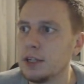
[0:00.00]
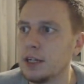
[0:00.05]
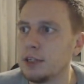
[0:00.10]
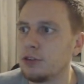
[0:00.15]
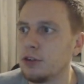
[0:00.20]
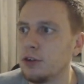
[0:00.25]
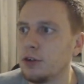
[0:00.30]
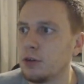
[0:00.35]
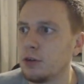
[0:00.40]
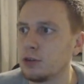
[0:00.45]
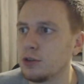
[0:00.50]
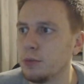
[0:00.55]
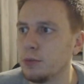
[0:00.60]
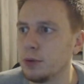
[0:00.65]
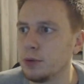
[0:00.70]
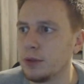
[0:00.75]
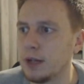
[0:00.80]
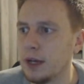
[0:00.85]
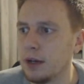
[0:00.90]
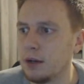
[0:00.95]
Sandro knocks
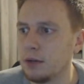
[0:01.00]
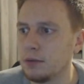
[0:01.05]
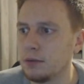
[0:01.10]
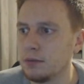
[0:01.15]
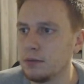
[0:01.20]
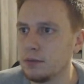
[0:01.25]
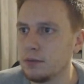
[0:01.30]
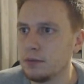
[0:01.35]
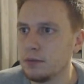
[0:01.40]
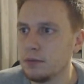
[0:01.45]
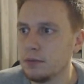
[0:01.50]
the ball down.